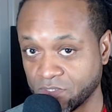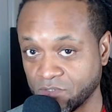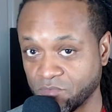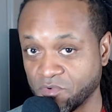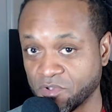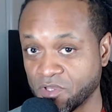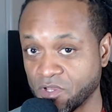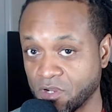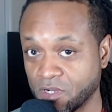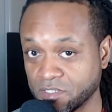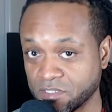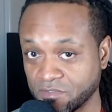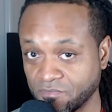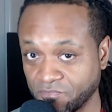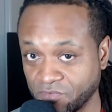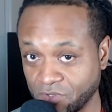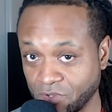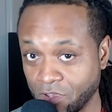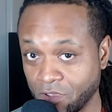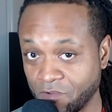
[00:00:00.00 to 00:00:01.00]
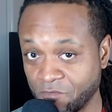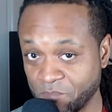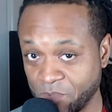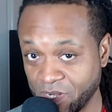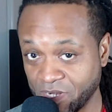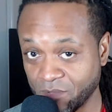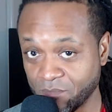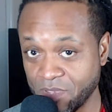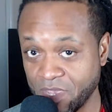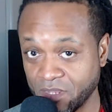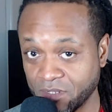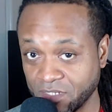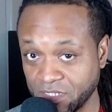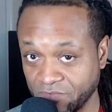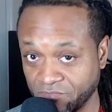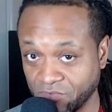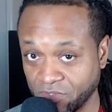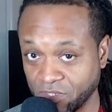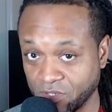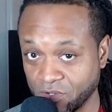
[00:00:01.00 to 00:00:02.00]
regards to the video I made about
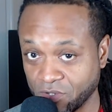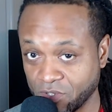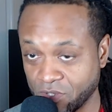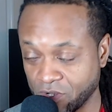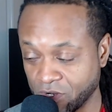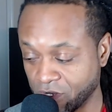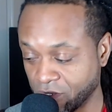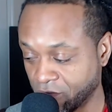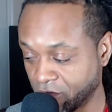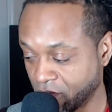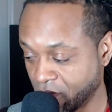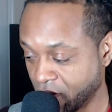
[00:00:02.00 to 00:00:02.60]
living in your car.